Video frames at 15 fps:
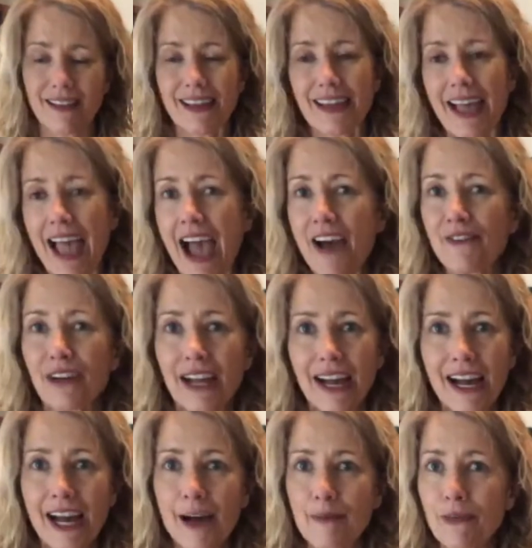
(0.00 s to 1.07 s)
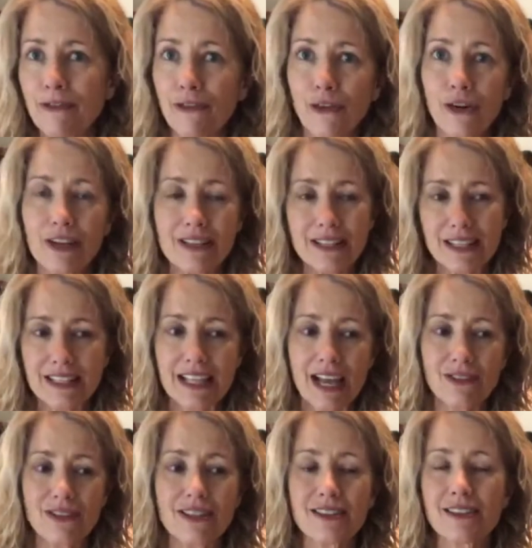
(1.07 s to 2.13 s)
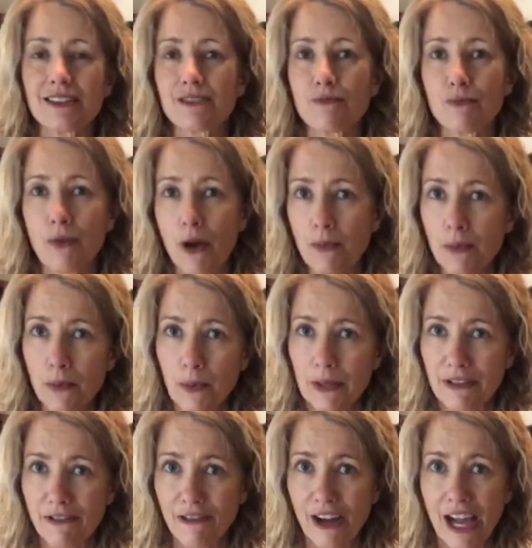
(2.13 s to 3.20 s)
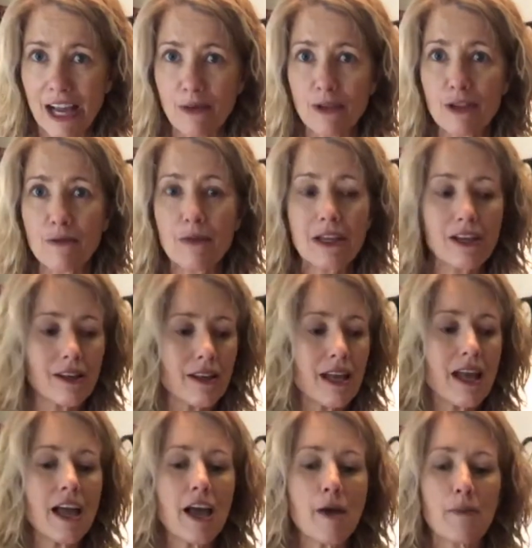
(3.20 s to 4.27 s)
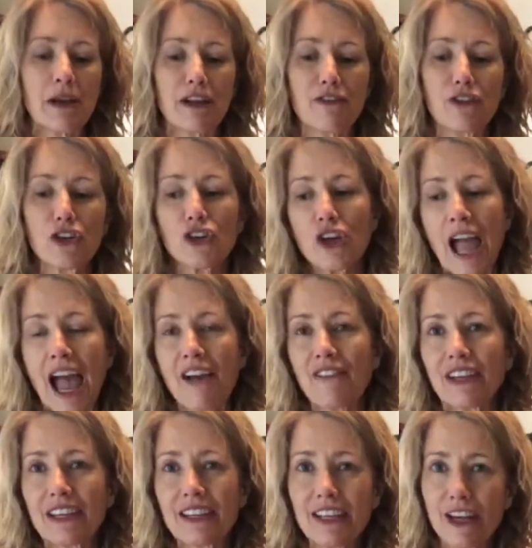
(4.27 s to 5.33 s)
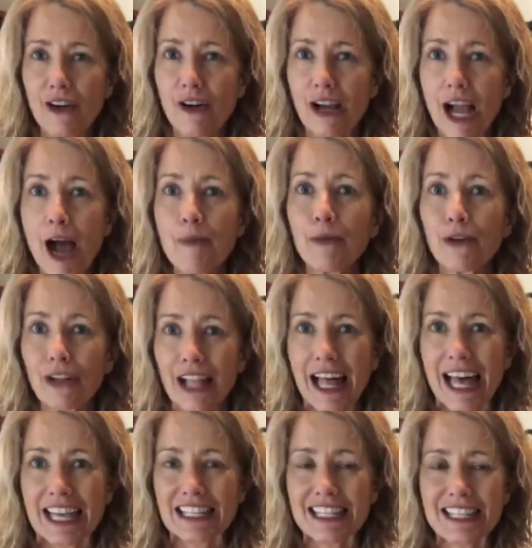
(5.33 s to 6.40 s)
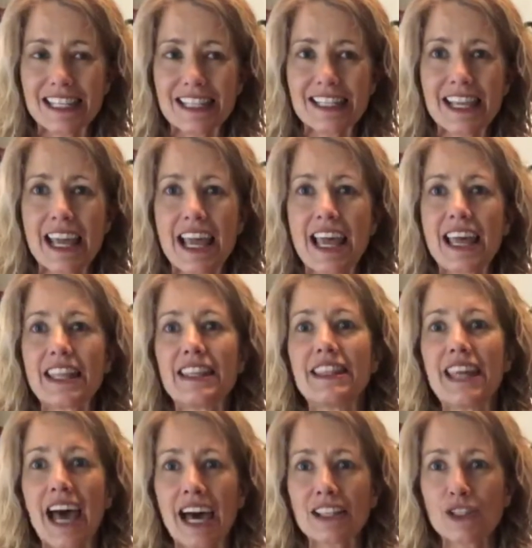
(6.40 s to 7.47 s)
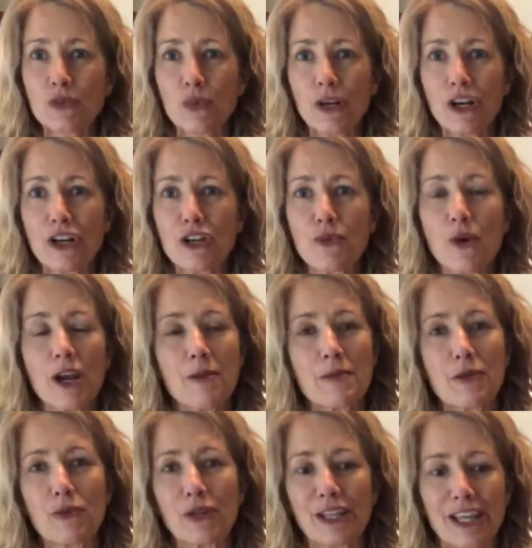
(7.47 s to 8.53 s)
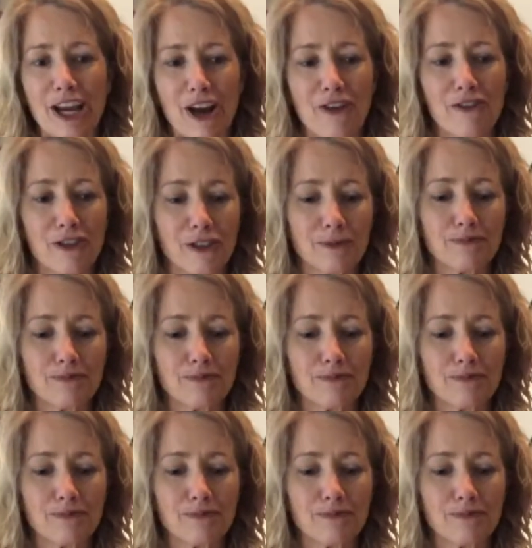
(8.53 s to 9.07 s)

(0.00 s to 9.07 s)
Like a half a cup, 4 to 6 ounces is probably fine with a meal. But if you're having, a couple glasses, that's where you want to be really careful.